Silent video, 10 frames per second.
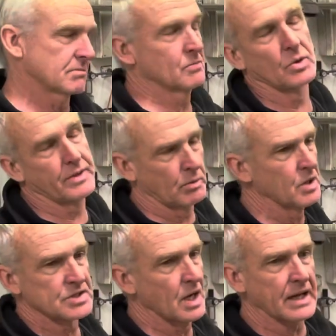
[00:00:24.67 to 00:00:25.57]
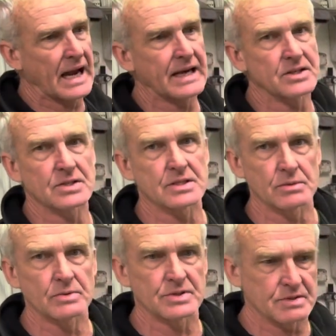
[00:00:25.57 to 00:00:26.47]
Well, there was no garnishes. It
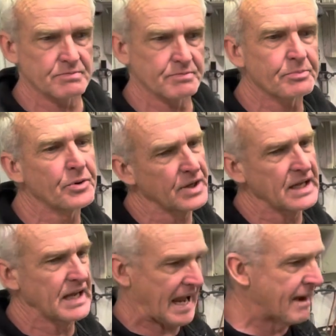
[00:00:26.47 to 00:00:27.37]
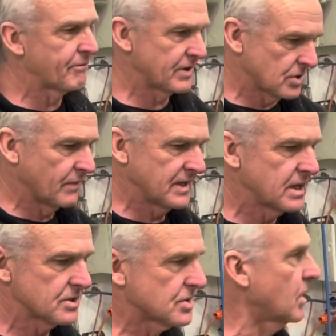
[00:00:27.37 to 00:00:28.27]
was pretty average on the
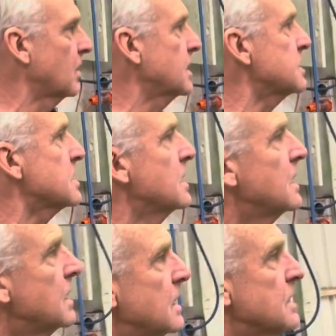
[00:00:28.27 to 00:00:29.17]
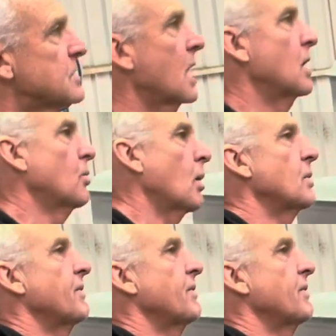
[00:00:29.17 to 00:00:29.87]
insides. So what we've